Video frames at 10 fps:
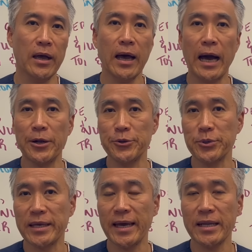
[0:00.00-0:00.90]
How do you
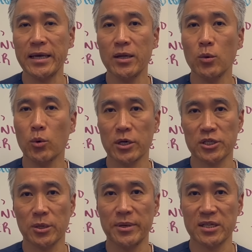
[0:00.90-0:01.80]
get it? What are
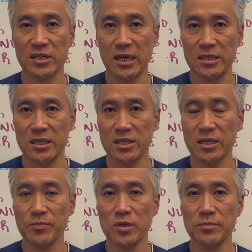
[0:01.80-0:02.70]
some of the signs and
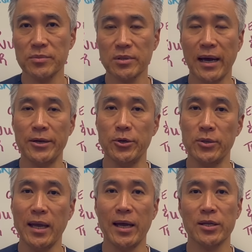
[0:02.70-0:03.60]
symptoms? How do you
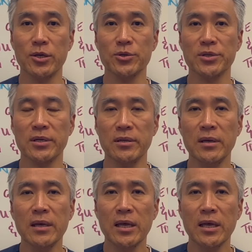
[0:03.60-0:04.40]
diagnose it?